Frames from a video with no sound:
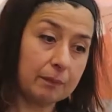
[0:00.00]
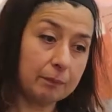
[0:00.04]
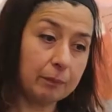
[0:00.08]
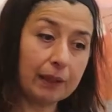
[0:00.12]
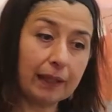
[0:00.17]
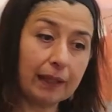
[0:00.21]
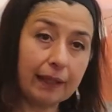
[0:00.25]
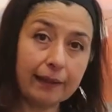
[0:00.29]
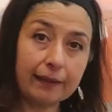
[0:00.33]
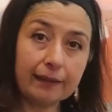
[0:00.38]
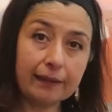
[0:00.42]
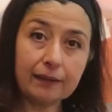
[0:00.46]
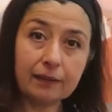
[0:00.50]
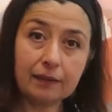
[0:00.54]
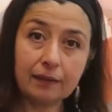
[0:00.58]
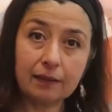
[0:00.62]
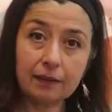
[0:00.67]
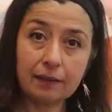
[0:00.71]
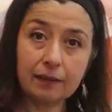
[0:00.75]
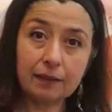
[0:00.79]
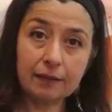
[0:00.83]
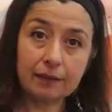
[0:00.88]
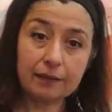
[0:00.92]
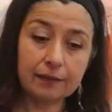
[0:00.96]
plant
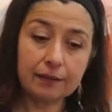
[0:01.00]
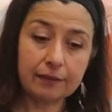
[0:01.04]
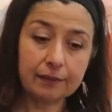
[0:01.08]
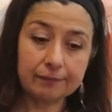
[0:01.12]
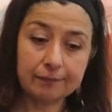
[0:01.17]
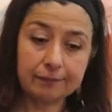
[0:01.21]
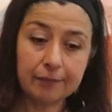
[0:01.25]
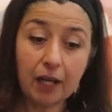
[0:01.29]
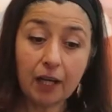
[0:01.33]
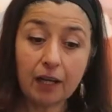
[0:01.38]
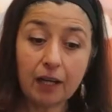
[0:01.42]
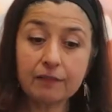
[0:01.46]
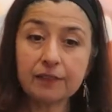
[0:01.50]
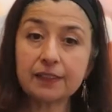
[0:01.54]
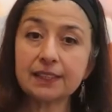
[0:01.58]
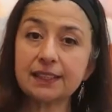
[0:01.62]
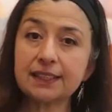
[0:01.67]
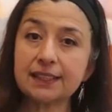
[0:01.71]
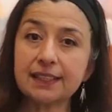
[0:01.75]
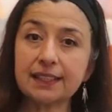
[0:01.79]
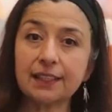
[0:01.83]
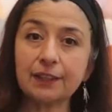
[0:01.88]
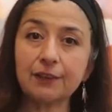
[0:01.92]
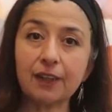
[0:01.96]
and
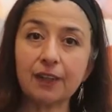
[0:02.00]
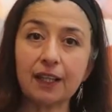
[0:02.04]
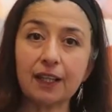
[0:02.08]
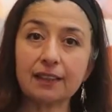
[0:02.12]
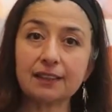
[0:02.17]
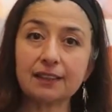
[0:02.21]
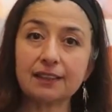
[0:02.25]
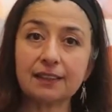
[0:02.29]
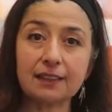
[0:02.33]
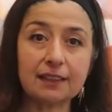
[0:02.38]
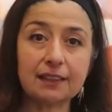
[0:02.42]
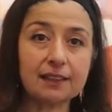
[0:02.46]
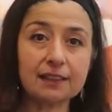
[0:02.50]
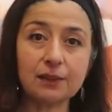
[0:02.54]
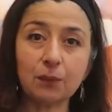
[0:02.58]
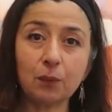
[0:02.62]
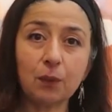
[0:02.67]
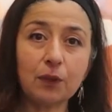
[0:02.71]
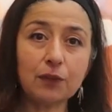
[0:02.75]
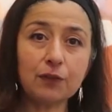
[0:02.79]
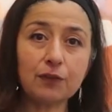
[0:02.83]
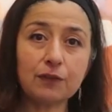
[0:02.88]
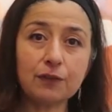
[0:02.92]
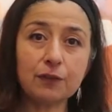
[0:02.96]
harvest seagrass, and it's a
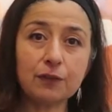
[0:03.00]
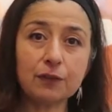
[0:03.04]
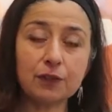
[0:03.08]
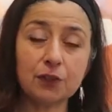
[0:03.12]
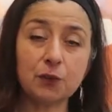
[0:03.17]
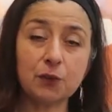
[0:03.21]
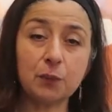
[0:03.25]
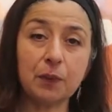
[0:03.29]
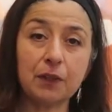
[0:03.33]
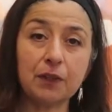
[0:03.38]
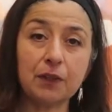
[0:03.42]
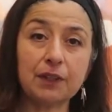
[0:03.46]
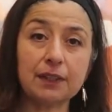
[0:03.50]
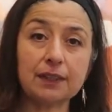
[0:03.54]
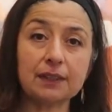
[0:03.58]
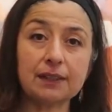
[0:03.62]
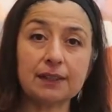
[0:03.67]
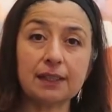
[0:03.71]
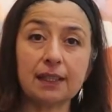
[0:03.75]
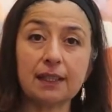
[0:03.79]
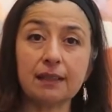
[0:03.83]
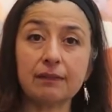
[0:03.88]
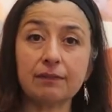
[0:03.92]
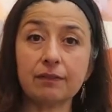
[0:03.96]
wonderful
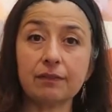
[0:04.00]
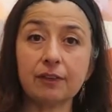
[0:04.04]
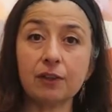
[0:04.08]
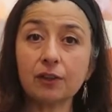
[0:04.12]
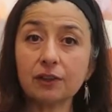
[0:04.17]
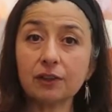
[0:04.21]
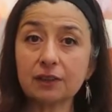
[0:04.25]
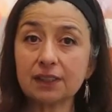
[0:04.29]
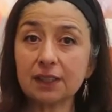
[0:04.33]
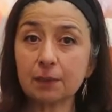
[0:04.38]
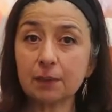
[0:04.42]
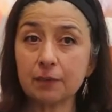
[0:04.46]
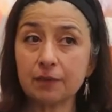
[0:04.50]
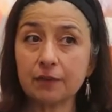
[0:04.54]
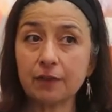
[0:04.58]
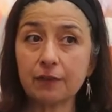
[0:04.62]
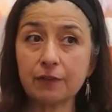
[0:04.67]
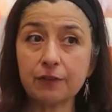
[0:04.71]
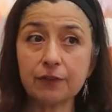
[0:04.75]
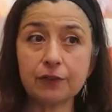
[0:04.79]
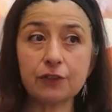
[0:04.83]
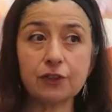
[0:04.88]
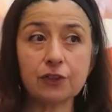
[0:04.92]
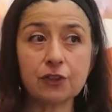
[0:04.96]
experience. I've got some of the
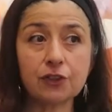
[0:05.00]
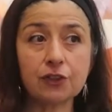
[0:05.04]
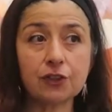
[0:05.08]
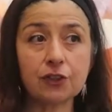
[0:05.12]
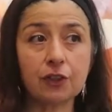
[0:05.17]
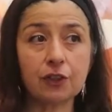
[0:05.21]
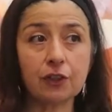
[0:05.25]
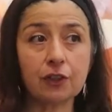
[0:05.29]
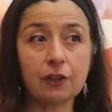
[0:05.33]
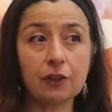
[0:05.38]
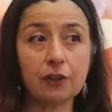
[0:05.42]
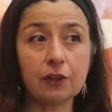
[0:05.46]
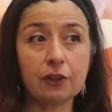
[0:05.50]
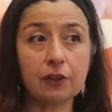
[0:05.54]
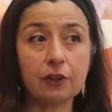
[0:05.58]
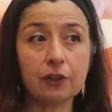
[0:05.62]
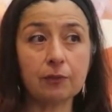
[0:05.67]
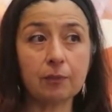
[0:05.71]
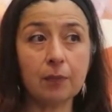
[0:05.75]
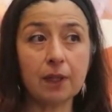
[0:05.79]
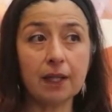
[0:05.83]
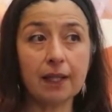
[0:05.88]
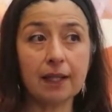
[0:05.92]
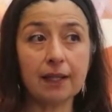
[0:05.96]
footage on
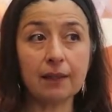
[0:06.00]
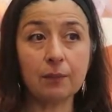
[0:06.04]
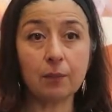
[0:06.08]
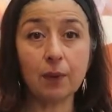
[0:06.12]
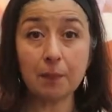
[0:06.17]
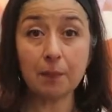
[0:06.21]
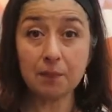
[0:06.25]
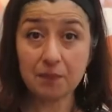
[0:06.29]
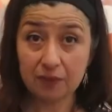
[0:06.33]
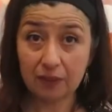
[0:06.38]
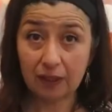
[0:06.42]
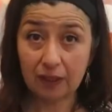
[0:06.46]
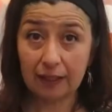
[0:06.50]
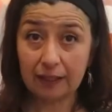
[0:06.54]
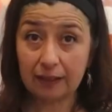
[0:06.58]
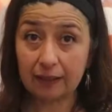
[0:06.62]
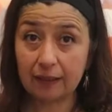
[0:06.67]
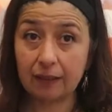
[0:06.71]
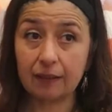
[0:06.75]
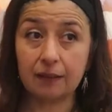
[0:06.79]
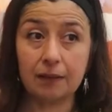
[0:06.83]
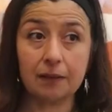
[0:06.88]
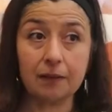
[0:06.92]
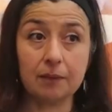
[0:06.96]
my website,
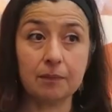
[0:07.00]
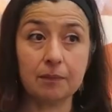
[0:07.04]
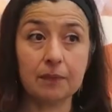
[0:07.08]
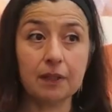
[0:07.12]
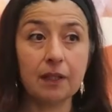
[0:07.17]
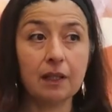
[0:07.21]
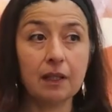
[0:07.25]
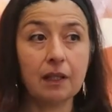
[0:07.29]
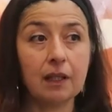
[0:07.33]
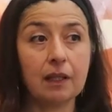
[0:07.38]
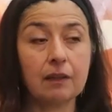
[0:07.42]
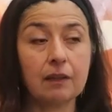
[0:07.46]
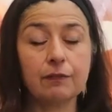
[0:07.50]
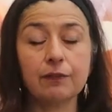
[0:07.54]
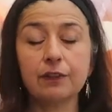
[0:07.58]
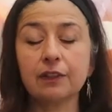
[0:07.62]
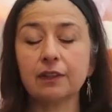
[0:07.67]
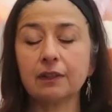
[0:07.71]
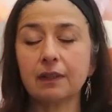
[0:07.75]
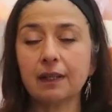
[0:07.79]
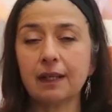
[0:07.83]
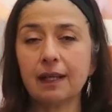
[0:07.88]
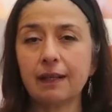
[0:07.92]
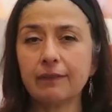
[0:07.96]

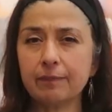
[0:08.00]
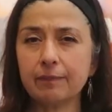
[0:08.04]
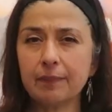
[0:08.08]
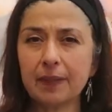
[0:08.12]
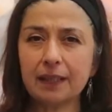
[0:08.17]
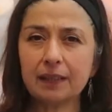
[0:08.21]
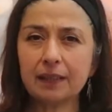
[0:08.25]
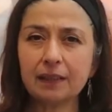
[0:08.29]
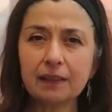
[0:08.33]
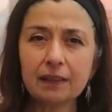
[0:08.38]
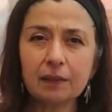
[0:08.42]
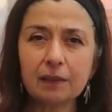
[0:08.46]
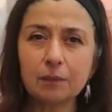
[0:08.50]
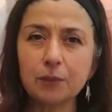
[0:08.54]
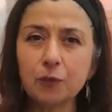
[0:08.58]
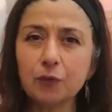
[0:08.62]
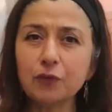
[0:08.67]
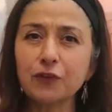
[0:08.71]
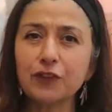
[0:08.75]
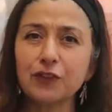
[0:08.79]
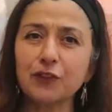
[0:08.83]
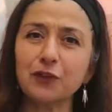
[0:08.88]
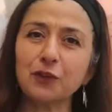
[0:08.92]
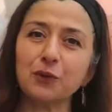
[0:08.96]
and I have made a little
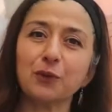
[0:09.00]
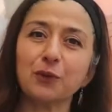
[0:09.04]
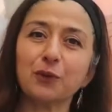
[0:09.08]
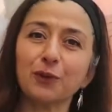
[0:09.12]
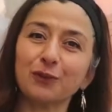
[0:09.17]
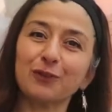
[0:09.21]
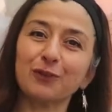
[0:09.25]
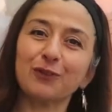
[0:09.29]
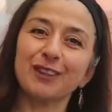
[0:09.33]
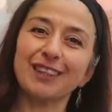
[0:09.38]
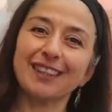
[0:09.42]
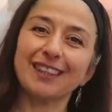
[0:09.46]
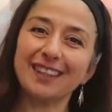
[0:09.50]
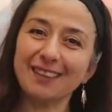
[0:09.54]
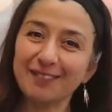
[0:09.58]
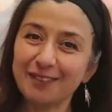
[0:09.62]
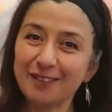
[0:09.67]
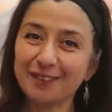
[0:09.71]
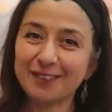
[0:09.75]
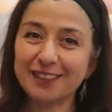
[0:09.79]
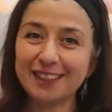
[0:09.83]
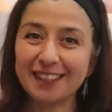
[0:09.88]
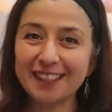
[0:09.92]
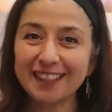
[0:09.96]
movie too called For the Love
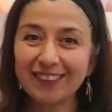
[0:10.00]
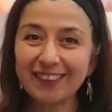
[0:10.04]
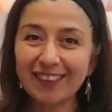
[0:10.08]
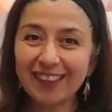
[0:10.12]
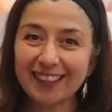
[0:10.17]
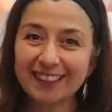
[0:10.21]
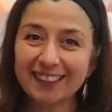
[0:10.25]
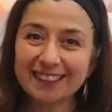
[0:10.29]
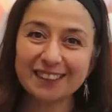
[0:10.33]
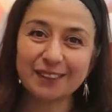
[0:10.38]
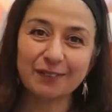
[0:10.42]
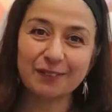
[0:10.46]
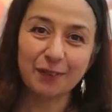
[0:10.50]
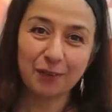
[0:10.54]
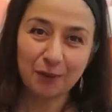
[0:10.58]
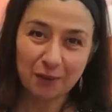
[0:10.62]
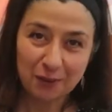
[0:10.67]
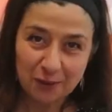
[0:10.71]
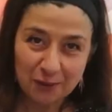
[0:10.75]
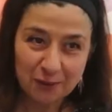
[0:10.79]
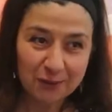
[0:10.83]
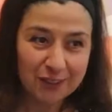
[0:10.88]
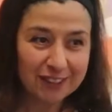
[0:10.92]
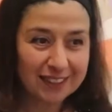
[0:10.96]
of Seagrass if you're
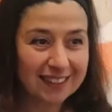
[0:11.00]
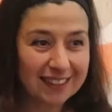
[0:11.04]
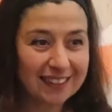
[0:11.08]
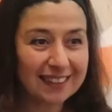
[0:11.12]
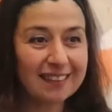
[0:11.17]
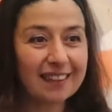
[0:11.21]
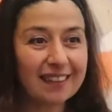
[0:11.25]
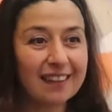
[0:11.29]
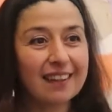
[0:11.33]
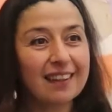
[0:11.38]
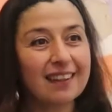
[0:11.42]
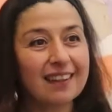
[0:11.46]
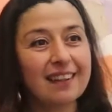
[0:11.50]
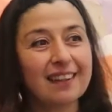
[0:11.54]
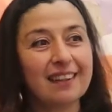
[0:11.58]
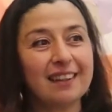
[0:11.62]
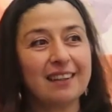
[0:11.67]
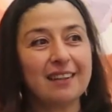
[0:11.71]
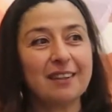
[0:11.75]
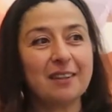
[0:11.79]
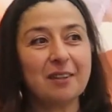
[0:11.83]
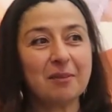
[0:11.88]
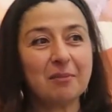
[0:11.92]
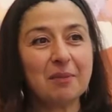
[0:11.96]
interested.
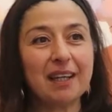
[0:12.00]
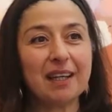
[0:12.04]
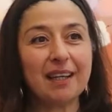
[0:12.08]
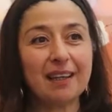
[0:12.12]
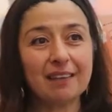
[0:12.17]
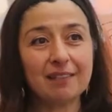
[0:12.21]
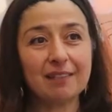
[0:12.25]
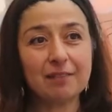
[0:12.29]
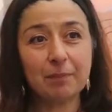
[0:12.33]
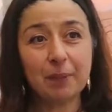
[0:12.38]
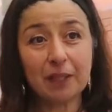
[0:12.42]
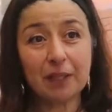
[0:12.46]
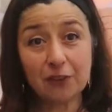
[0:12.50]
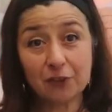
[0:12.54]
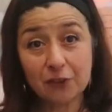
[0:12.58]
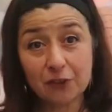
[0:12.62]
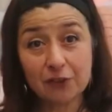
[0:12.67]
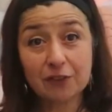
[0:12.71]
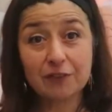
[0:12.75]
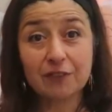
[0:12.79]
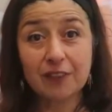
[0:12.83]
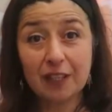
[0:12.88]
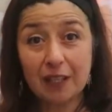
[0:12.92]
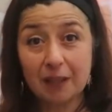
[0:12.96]
I have
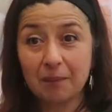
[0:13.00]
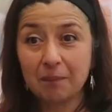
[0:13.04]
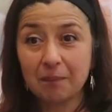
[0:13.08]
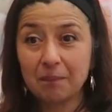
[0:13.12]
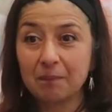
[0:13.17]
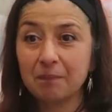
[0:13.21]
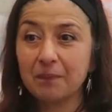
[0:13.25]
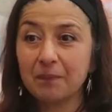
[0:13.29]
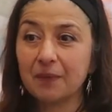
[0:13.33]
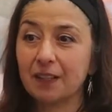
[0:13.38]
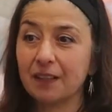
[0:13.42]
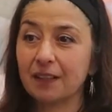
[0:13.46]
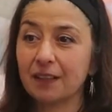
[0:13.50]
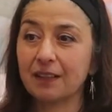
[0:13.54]
pictures of them